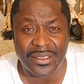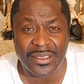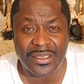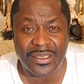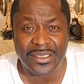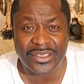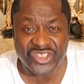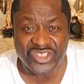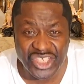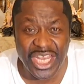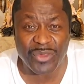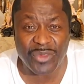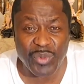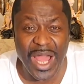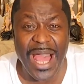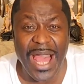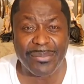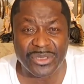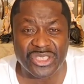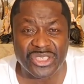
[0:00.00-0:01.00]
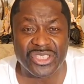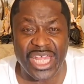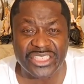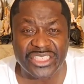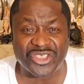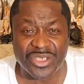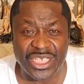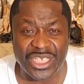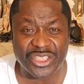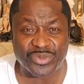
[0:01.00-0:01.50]
See, that's what happened to the
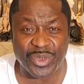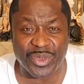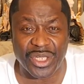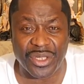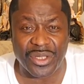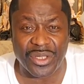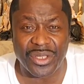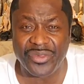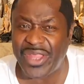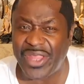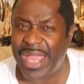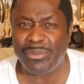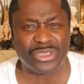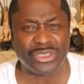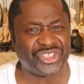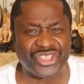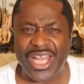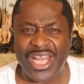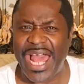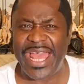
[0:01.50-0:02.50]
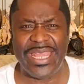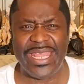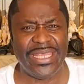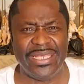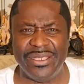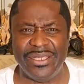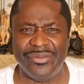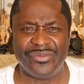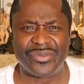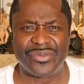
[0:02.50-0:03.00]
nation of Israel. They were slaves.